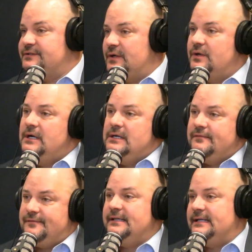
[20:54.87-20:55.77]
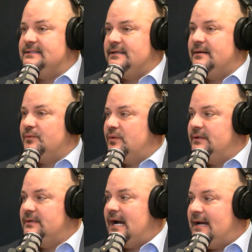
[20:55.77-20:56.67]
So funding is the number
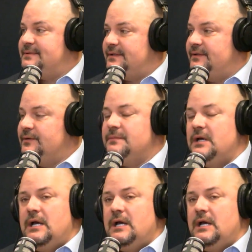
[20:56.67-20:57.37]
one obstacle.